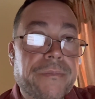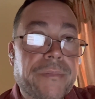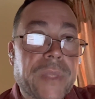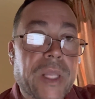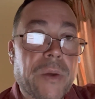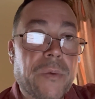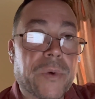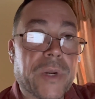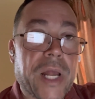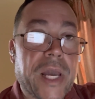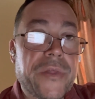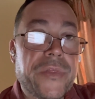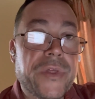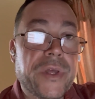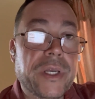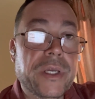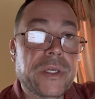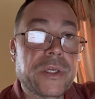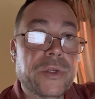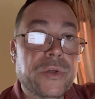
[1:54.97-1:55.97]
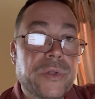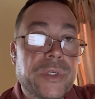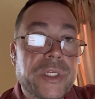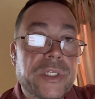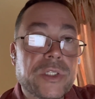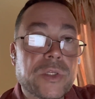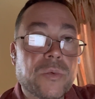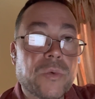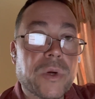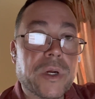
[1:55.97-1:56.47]
What I think you need
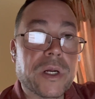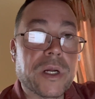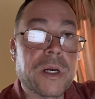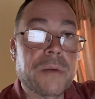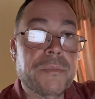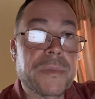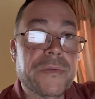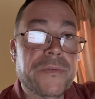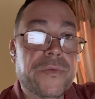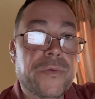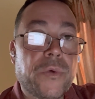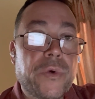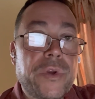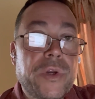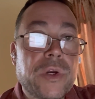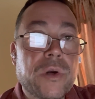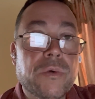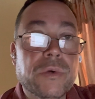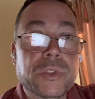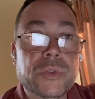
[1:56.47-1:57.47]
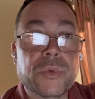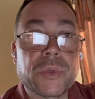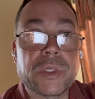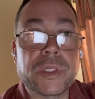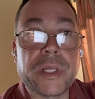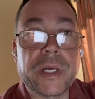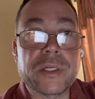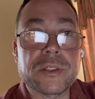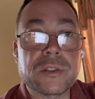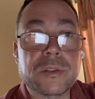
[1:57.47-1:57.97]
to work on before you go into a
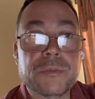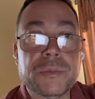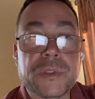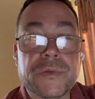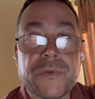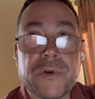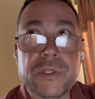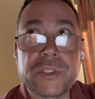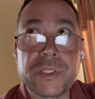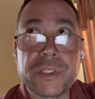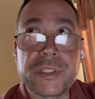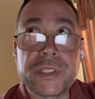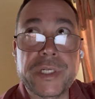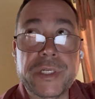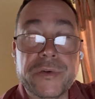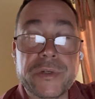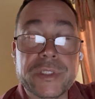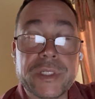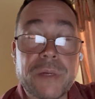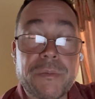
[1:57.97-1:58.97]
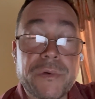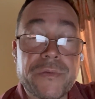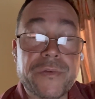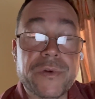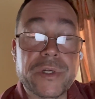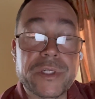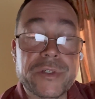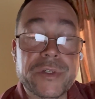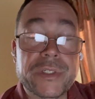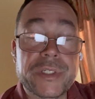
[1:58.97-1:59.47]
classroom as a first year teacher, as I'm a
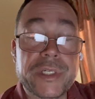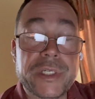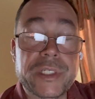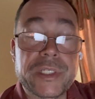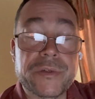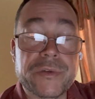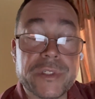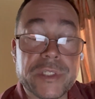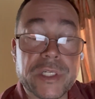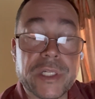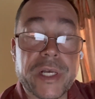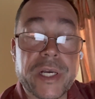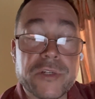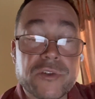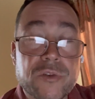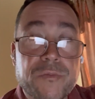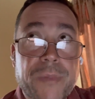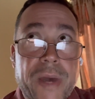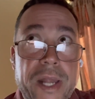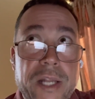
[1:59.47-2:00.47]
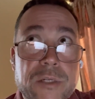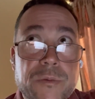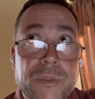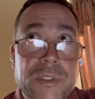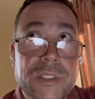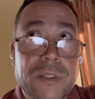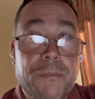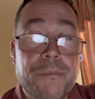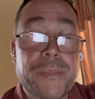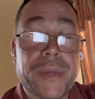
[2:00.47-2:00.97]
first year teacher, is classroom management is
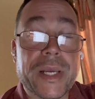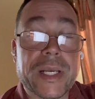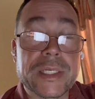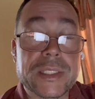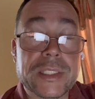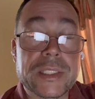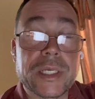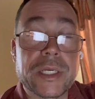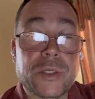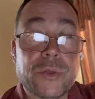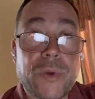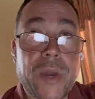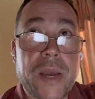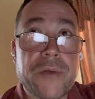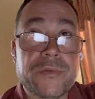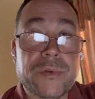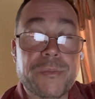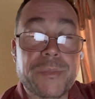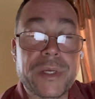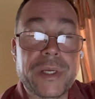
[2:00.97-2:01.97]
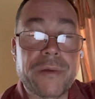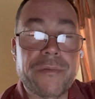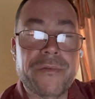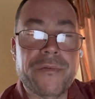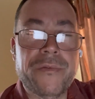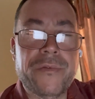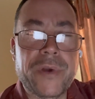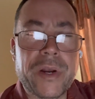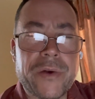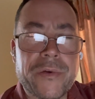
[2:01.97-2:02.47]
the biggest thing. You have to be a
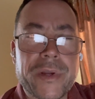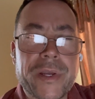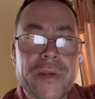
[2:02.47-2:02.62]
very